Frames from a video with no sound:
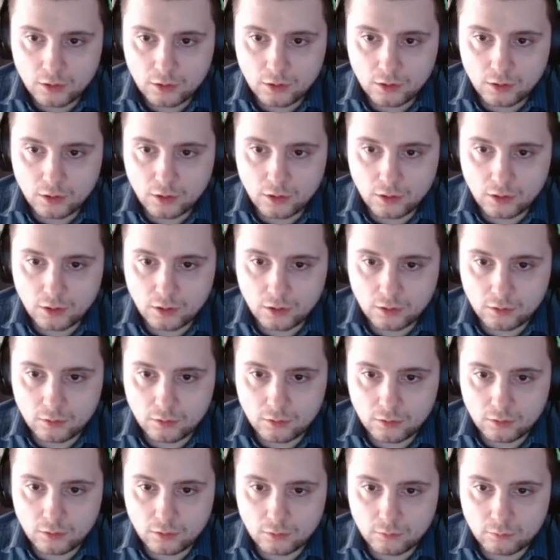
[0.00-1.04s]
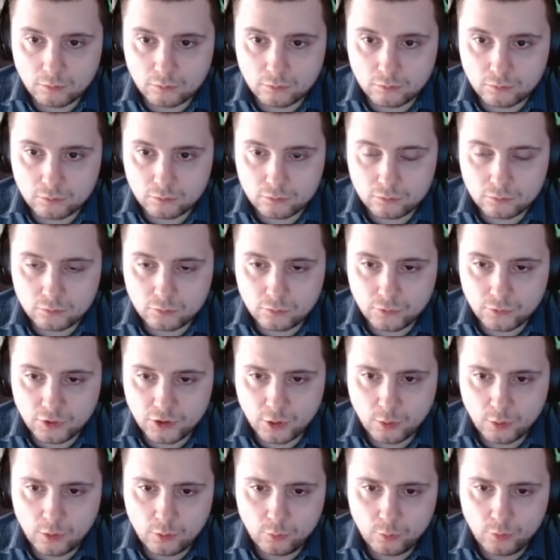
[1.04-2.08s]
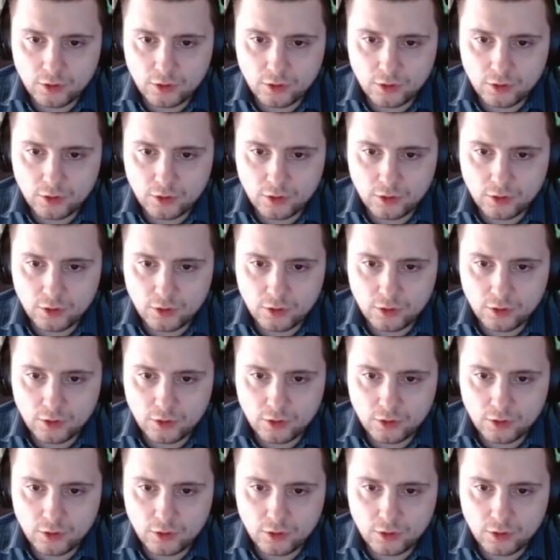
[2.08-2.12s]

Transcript: You know what?